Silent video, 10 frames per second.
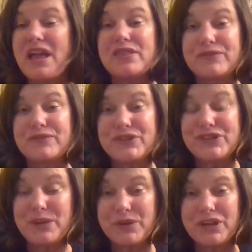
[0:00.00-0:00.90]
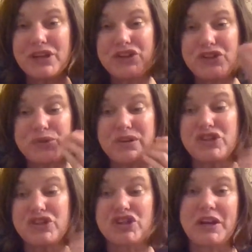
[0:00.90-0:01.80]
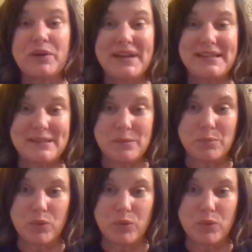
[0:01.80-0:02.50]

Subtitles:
The first thing we're going to do is generate some